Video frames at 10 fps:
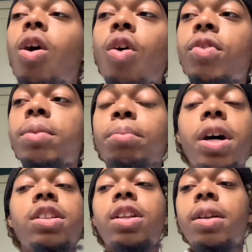Over,
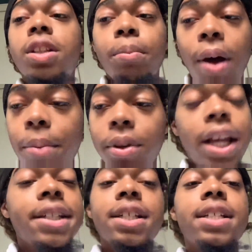but the, the
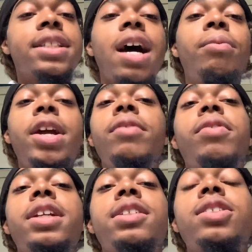population is not ready
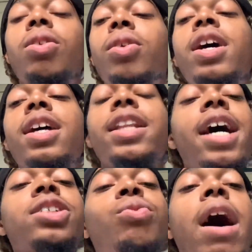for this. So that is